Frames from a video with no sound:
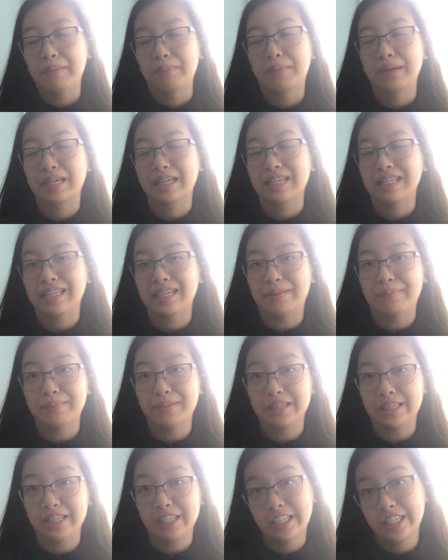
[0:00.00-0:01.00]
book
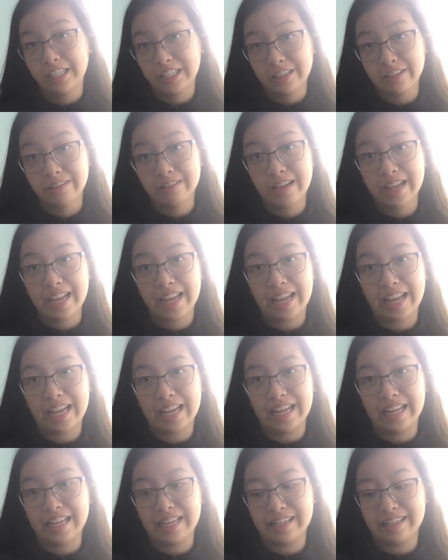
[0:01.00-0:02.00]
number 2
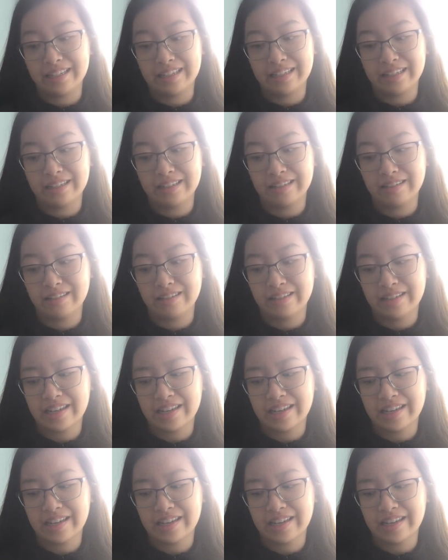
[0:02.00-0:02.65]
in,